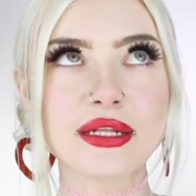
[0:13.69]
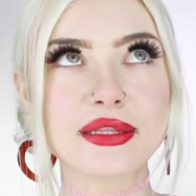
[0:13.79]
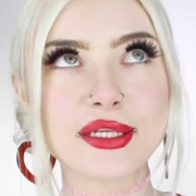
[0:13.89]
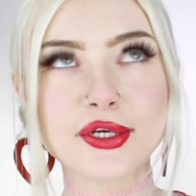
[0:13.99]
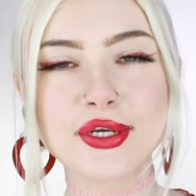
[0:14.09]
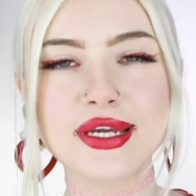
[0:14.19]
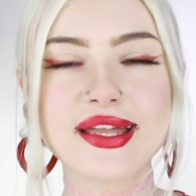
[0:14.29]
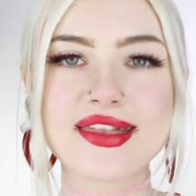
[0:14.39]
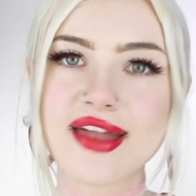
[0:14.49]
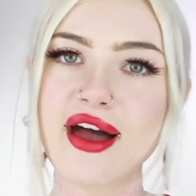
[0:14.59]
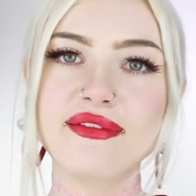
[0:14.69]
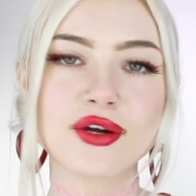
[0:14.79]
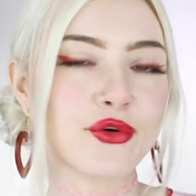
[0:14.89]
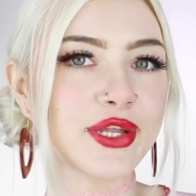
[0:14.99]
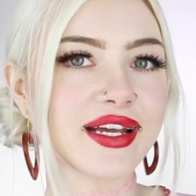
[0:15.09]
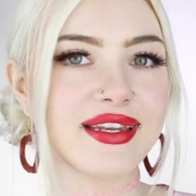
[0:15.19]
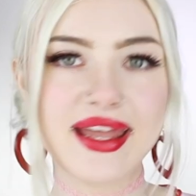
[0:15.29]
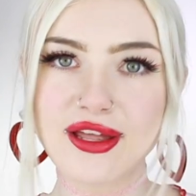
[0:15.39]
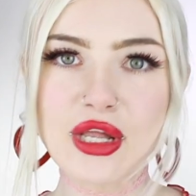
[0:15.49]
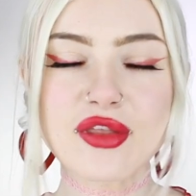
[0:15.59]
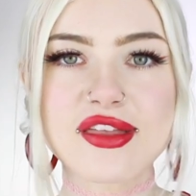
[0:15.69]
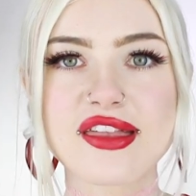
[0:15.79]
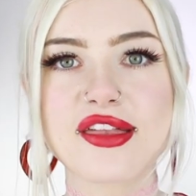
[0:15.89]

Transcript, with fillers: glittery set of acrylic nails,